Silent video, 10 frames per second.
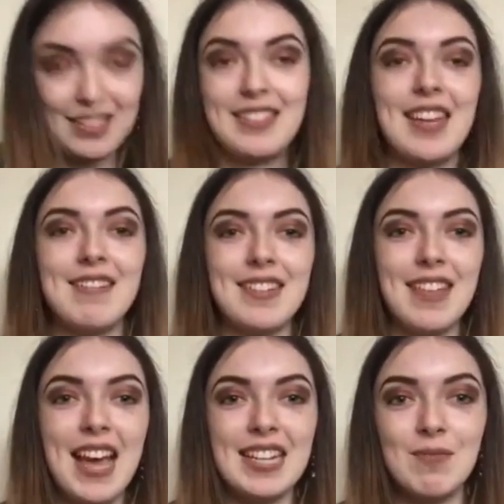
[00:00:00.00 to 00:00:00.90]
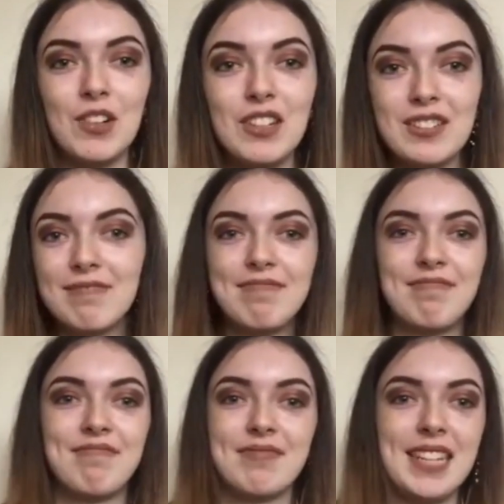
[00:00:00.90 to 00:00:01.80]
Don't do that anymore
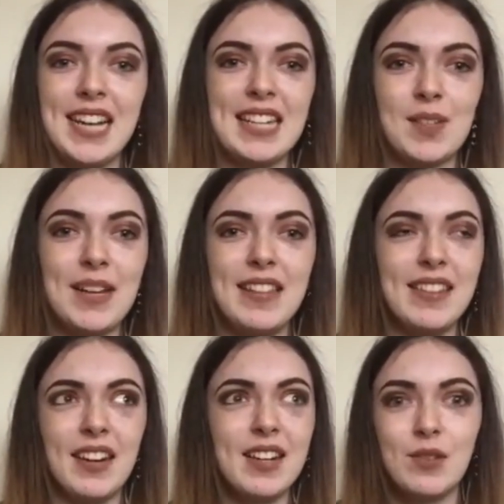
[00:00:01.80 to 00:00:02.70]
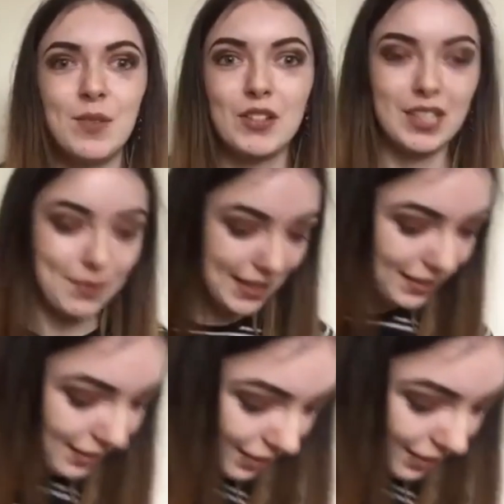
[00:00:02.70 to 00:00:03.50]
in case I'm ill in the night. Well, I'm not gonna be, so